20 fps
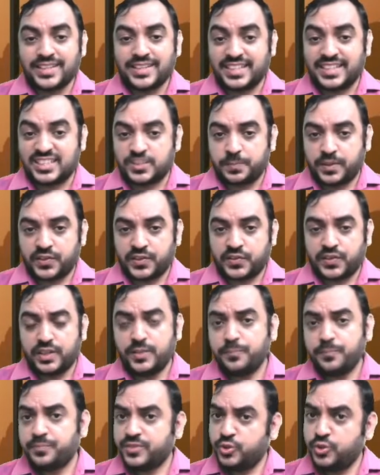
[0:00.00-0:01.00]

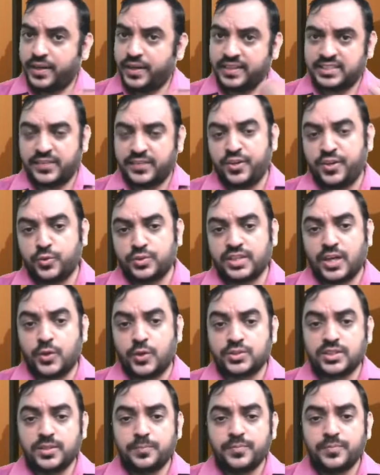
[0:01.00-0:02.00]
6%, you get
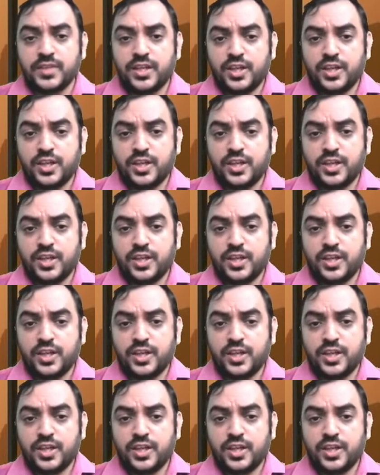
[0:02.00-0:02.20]
72,000.